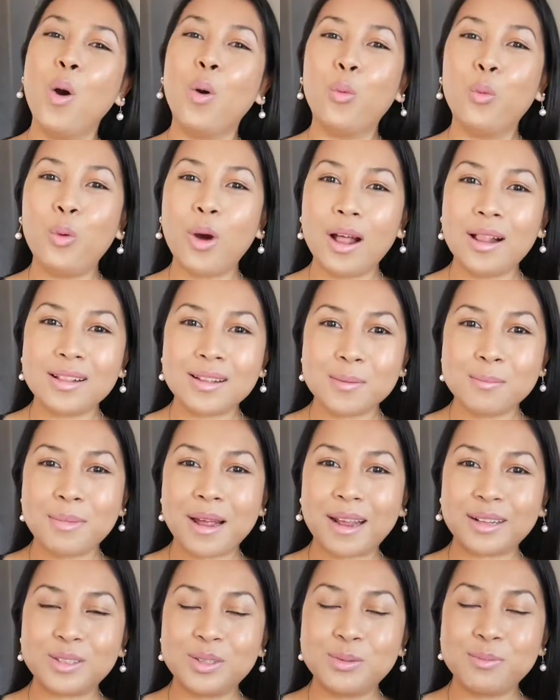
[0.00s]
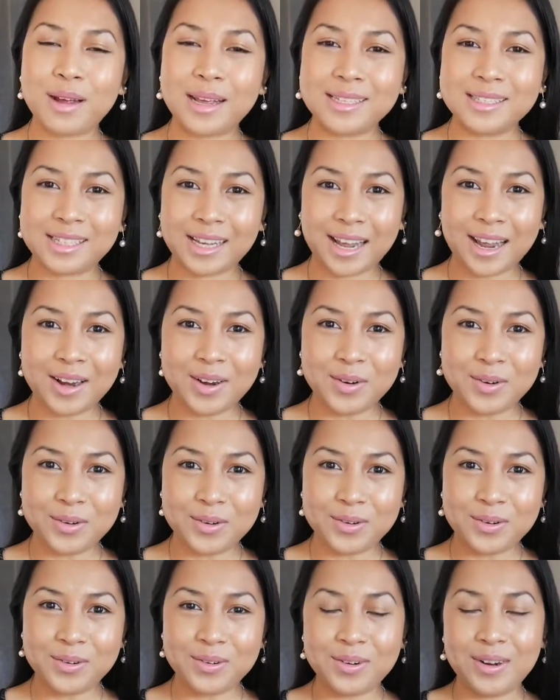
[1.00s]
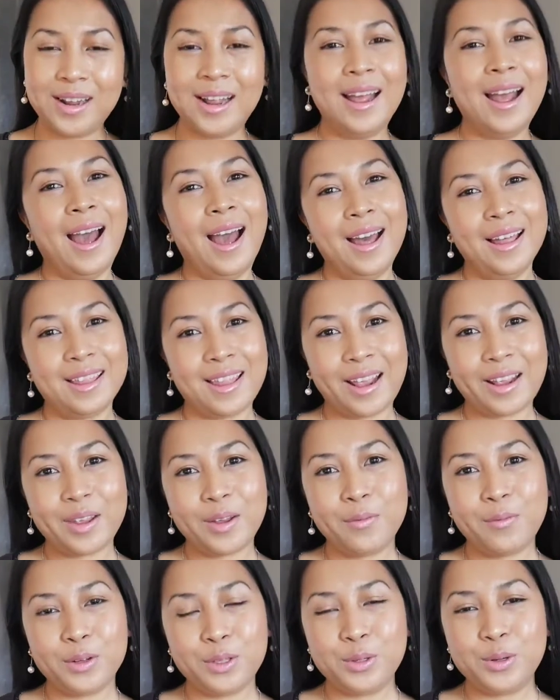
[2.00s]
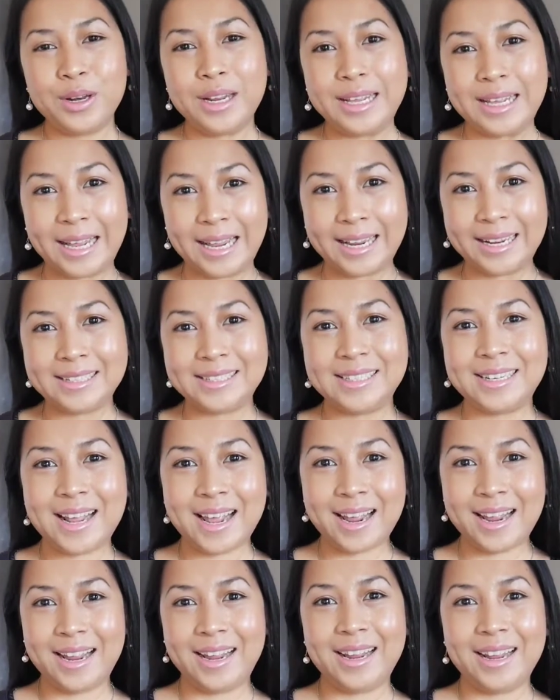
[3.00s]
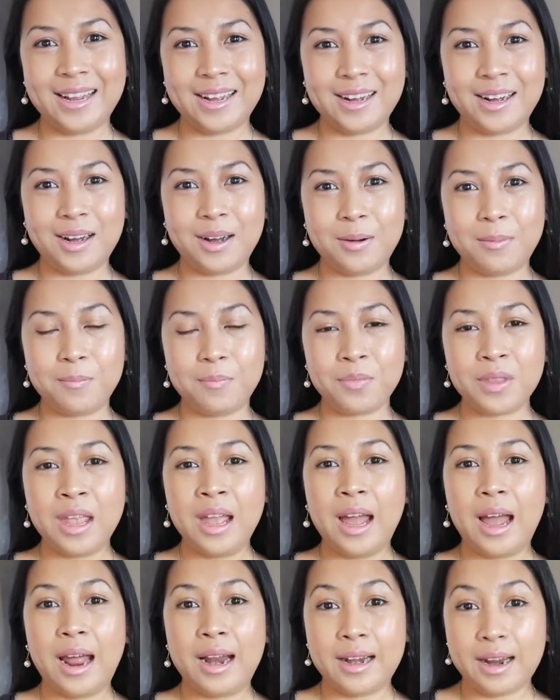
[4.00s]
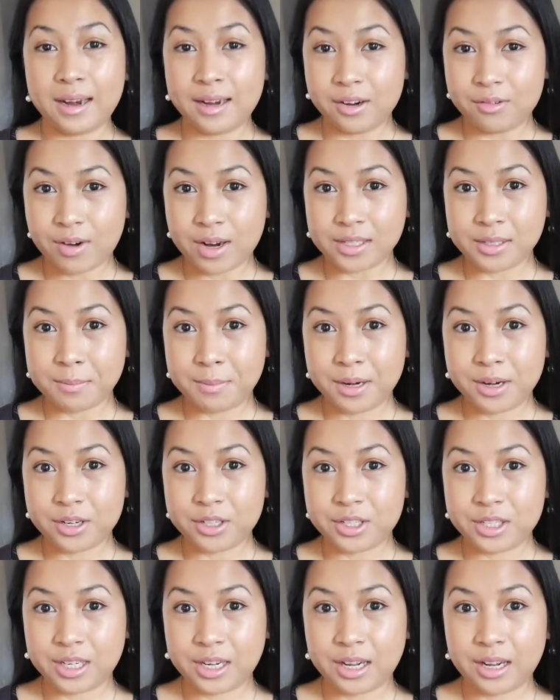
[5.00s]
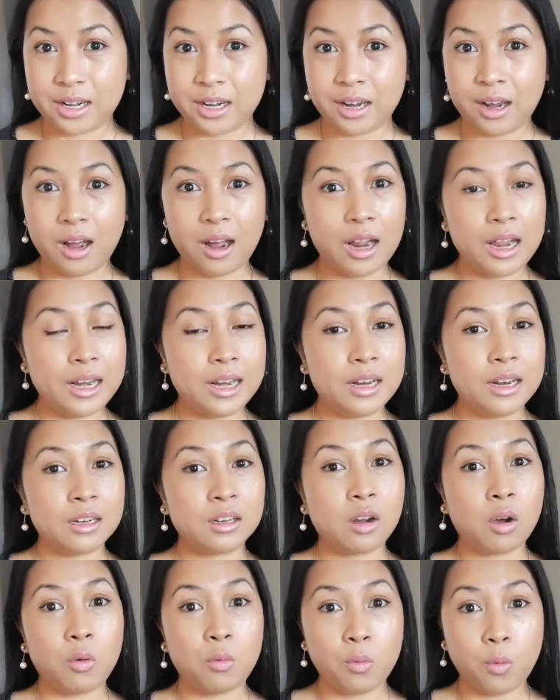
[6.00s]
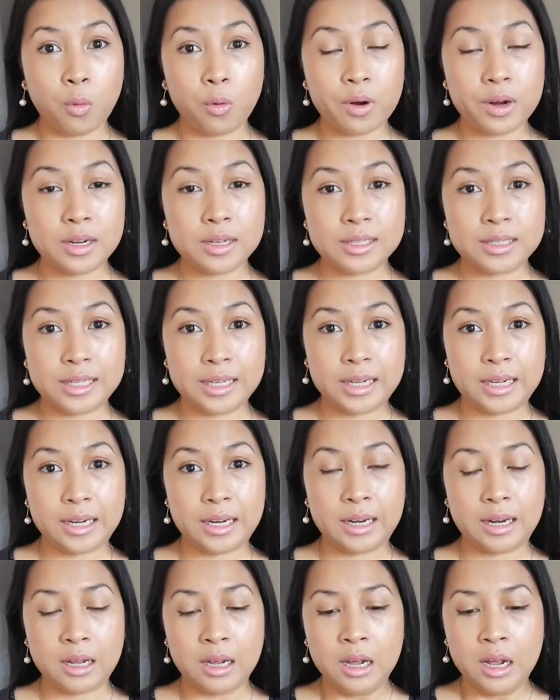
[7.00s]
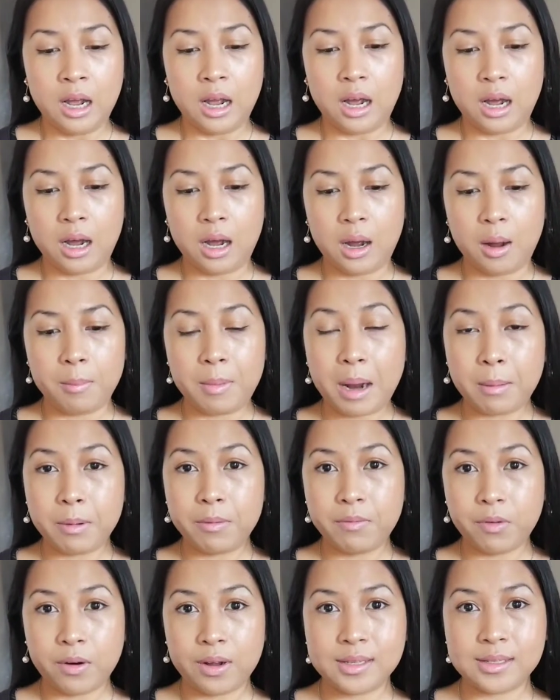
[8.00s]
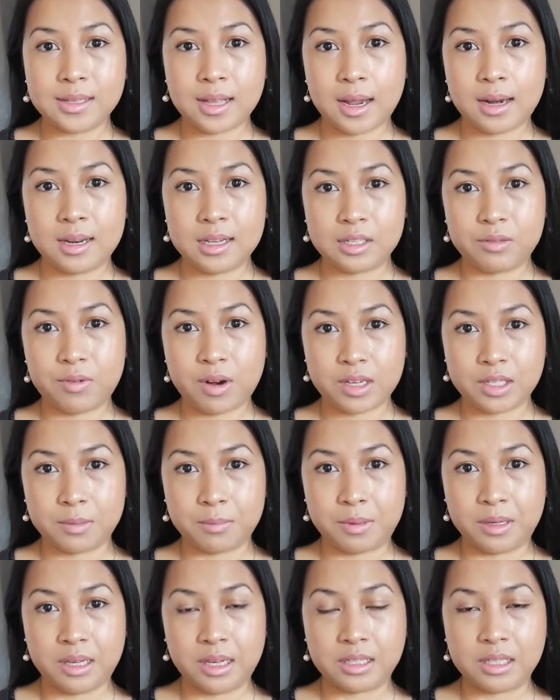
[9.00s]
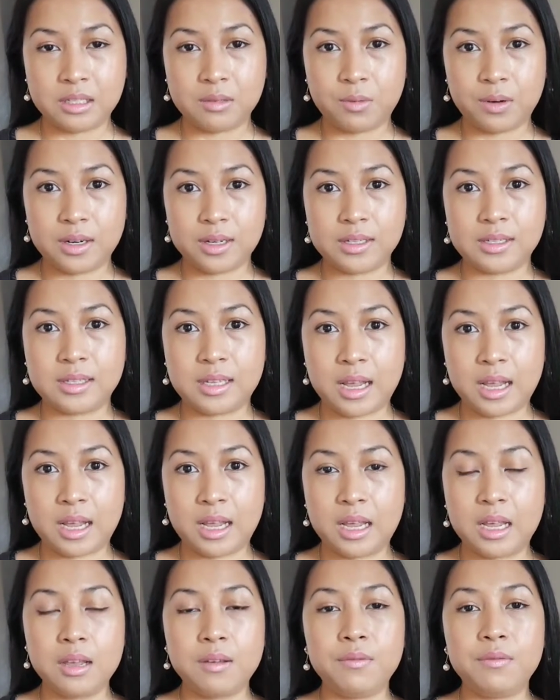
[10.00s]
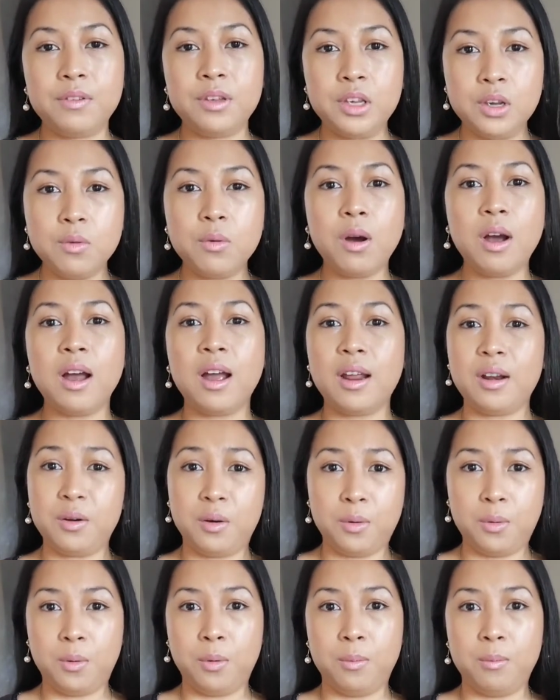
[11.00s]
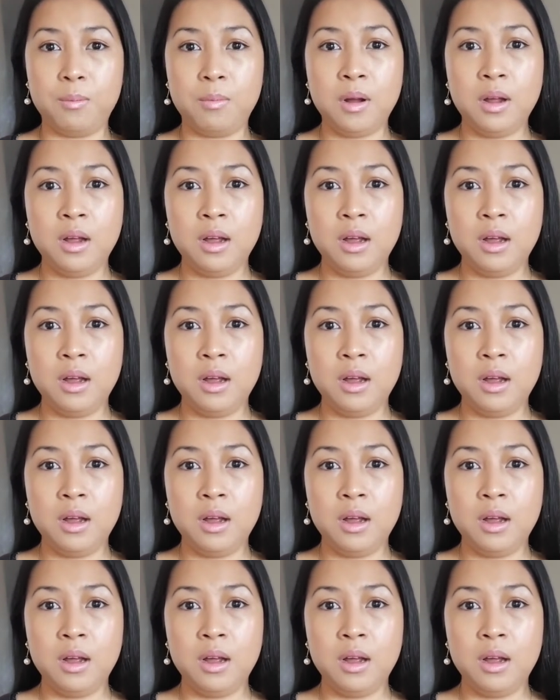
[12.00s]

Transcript: Welcome back to my channel. Thank you for tuning in today. Another recipe to share in quarantine. Now before I start this recipe, I just want to say if you are at home